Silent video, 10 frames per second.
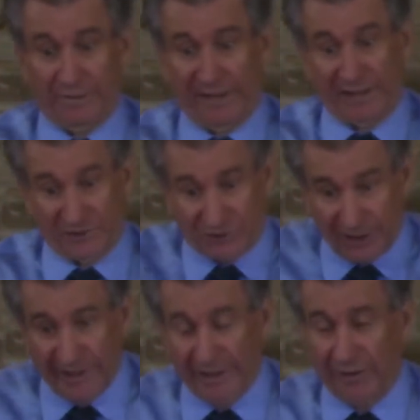that he's
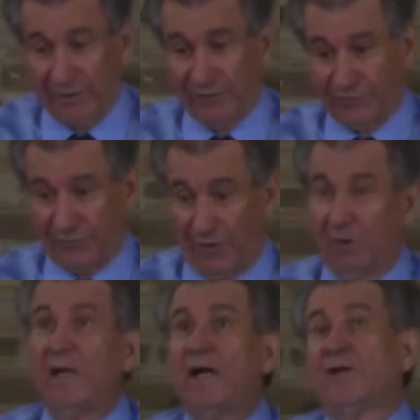sitting on his throne.
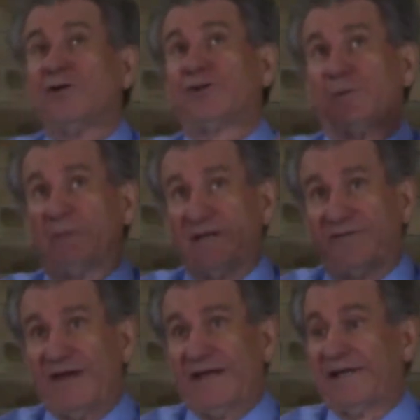You should be
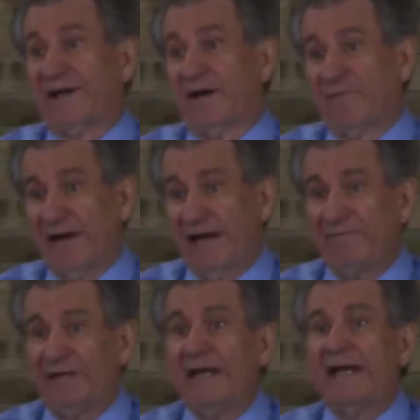thinking of
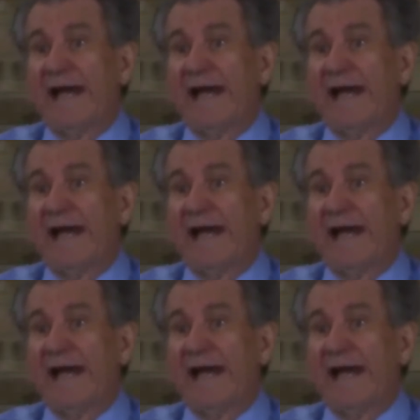heaven,